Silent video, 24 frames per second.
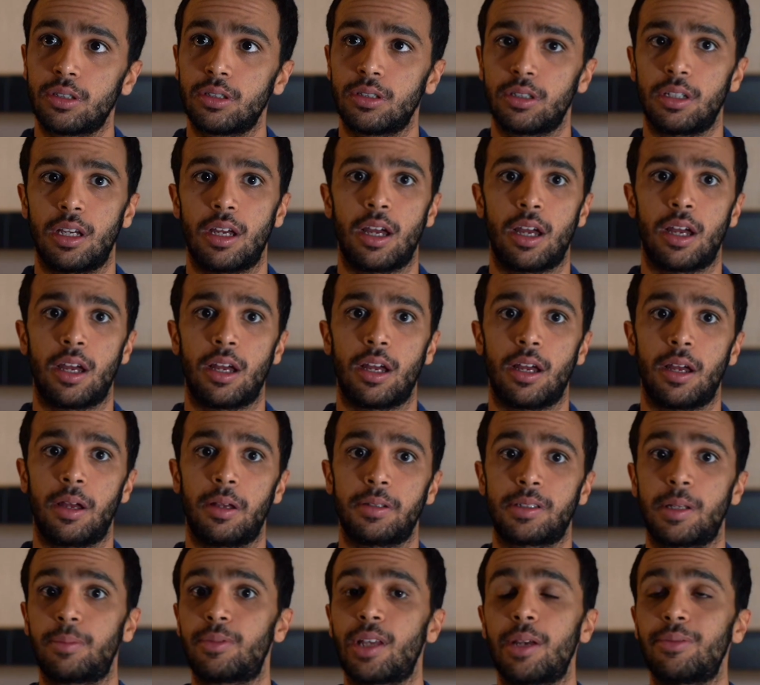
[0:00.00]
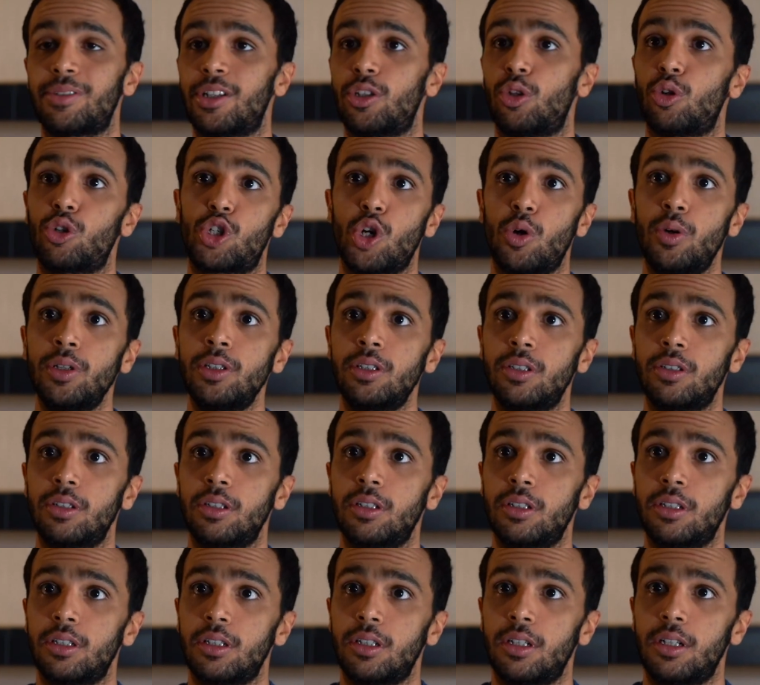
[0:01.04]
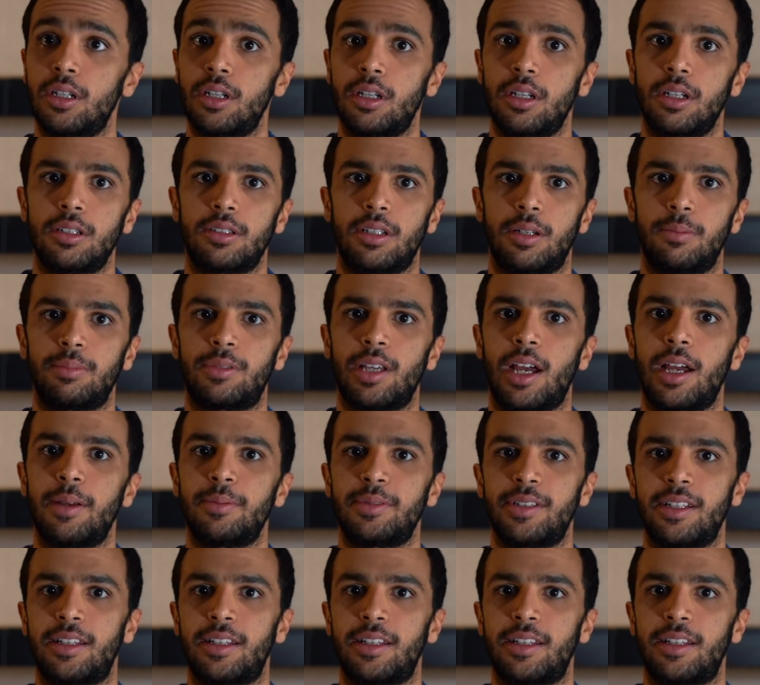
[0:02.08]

Sometimes I don't show it. Sometimes